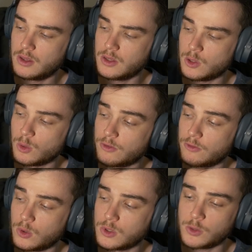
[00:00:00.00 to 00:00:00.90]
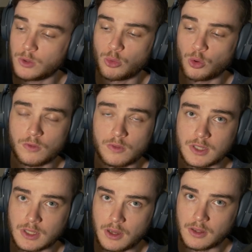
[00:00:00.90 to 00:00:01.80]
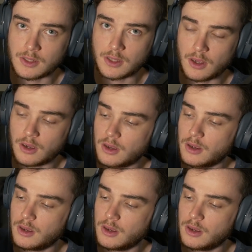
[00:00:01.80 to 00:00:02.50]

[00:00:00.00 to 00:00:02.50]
You are forced to improve this card stack